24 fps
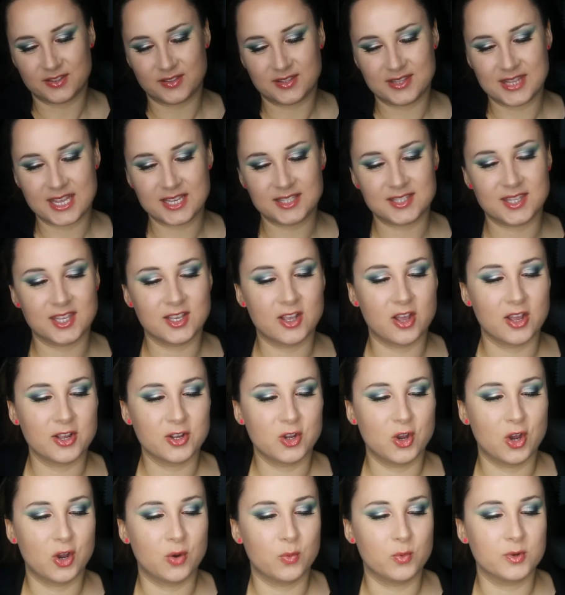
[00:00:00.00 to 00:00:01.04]
Next thing I
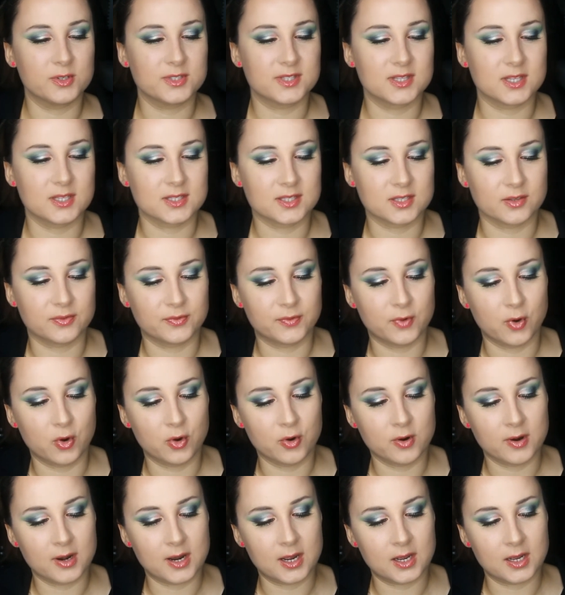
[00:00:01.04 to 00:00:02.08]
got was the
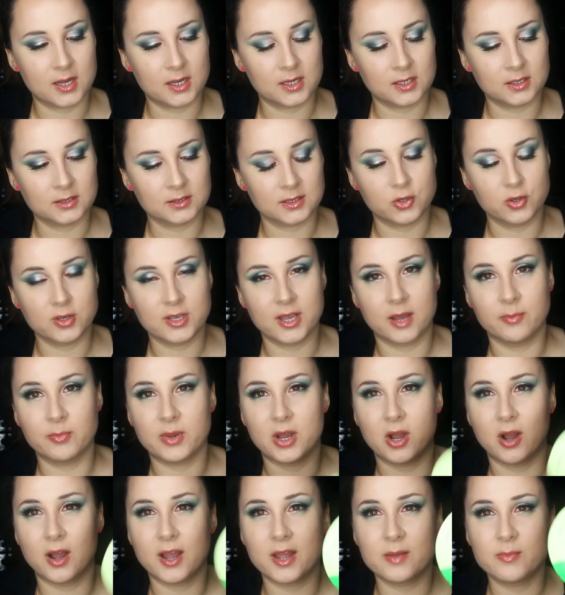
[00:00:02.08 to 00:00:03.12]
Sephora
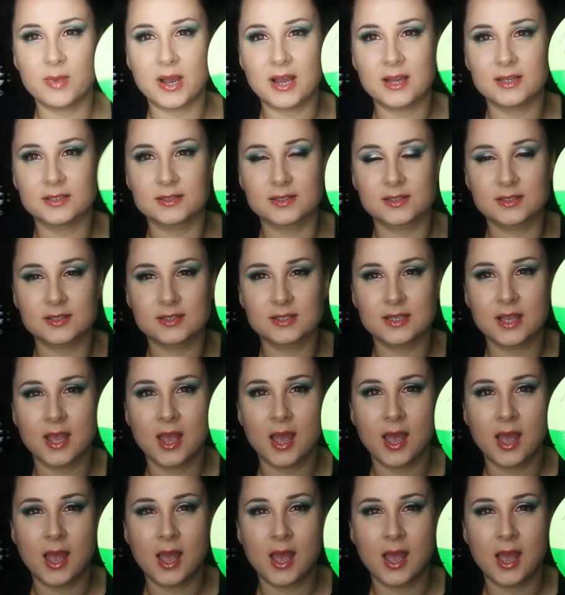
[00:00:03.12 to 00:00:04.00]
Cucumber Eye Masks.